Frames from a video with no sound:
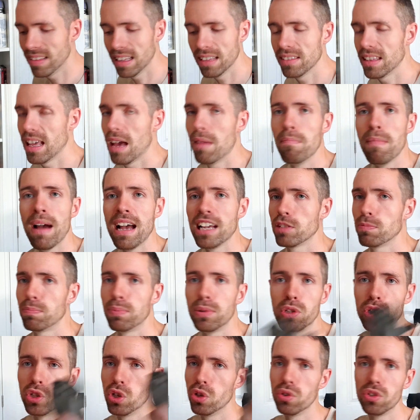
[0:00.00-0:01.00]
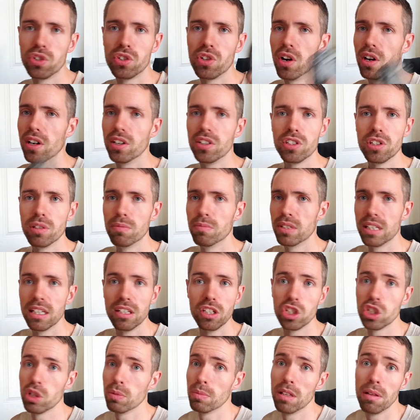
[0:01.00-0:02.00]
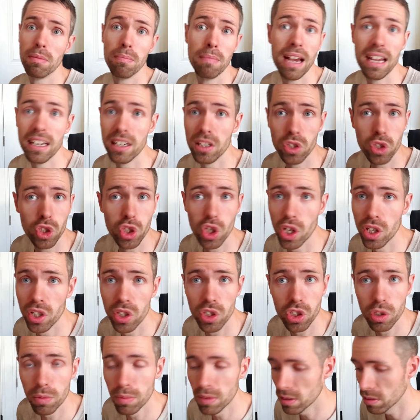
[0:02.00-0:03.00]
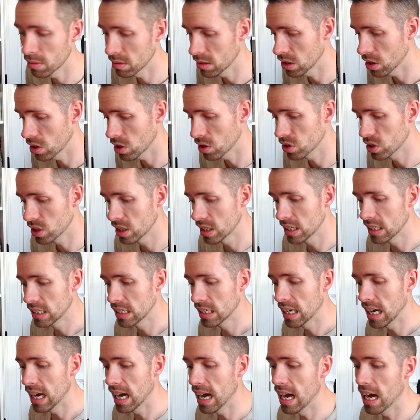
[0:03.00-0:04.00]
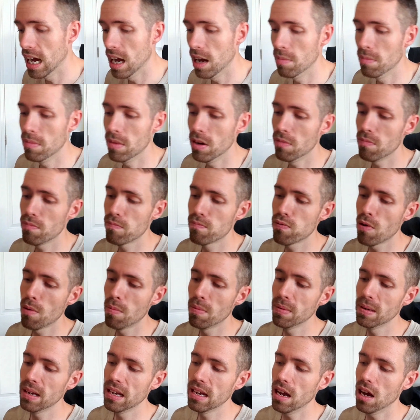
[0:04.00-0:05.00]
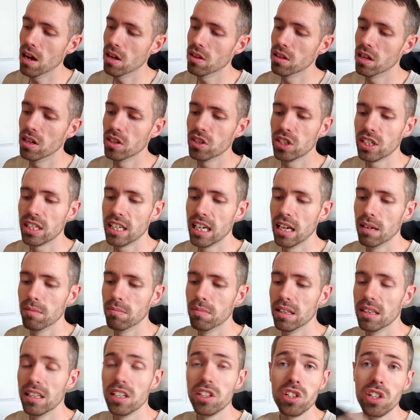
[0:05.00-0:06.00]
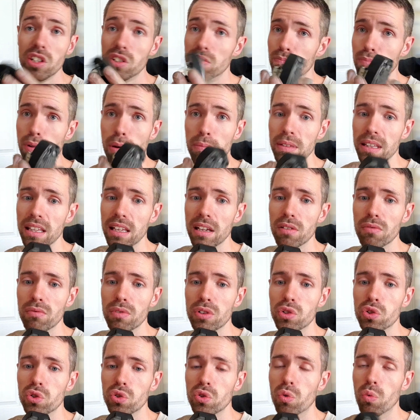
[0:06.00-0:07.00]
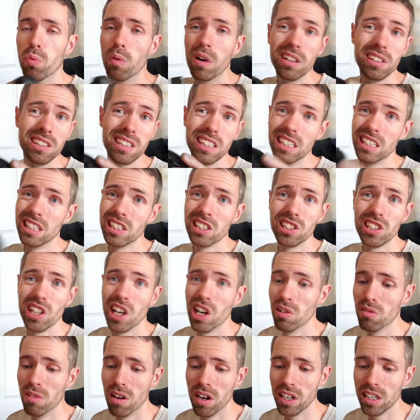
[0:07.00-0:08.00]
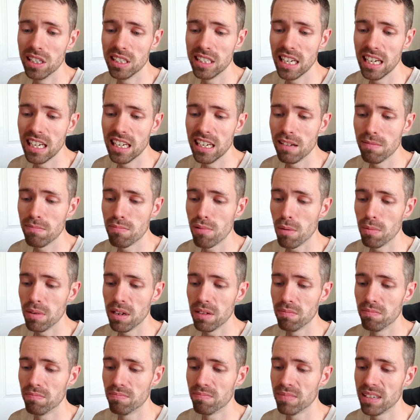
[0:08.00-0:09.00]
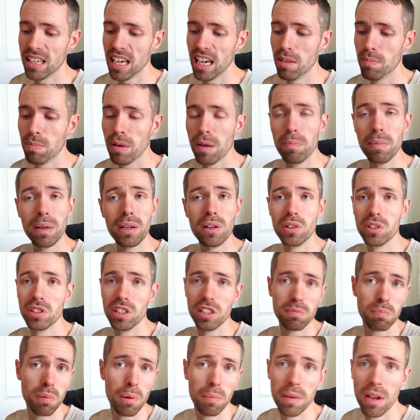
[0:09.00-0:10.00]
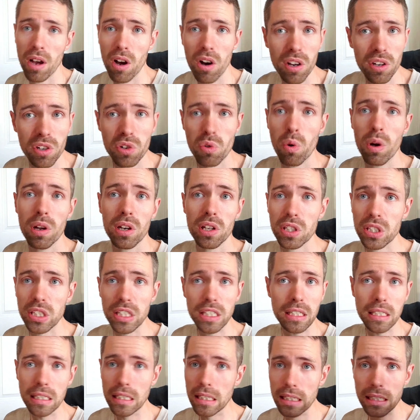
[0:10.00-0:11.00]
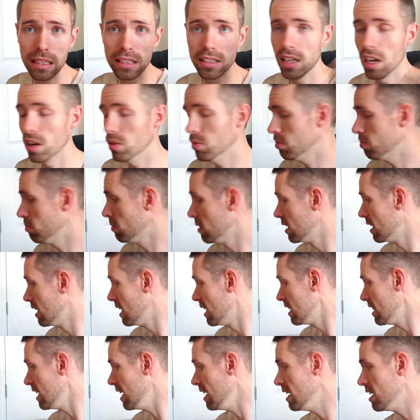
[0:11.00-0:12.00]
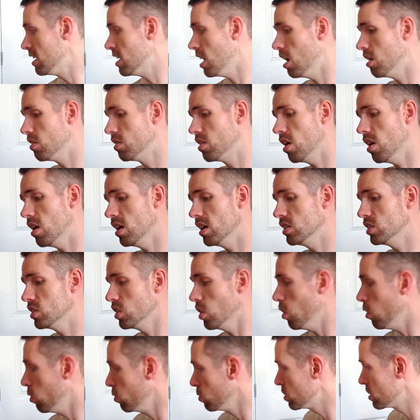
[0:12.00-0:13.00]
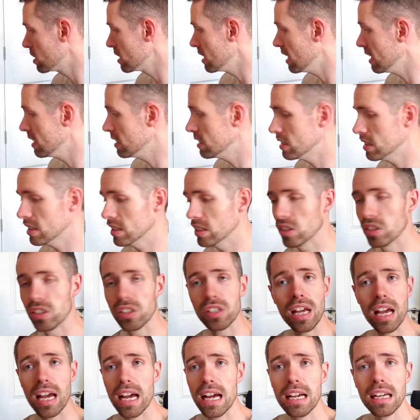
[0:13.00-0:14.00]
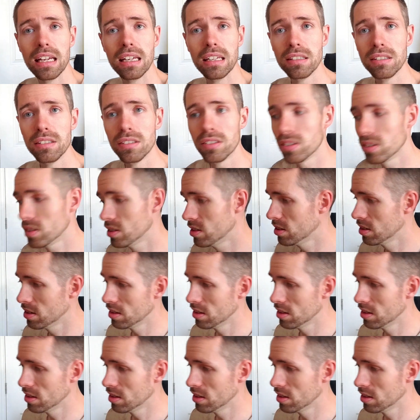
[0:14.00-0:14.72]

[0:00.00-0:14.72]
they're mass-produced items, and some of them made in China, some of them are not. Probably I'd like to keep, this is probably the original one, so ideally probably keep it because it's probably high quality. So there you go, guys, alternators and